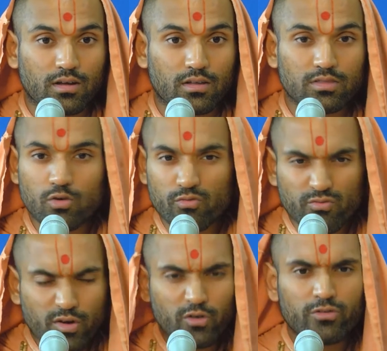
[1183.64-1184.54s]
They were
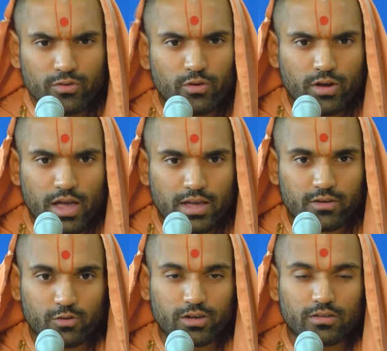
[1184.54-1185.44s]
very, very
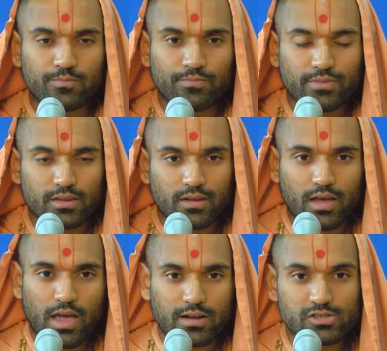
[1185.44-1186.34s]
angry.
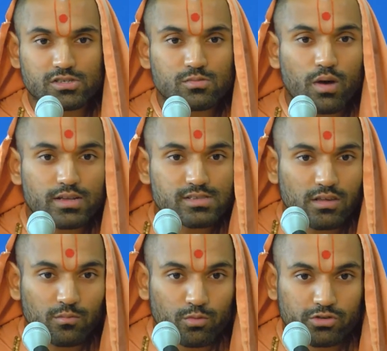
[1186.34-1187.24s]
And just by
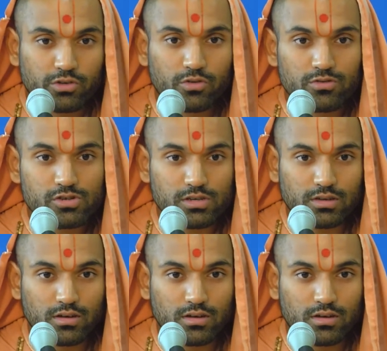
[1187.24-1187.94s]
seeing Puja Guruji,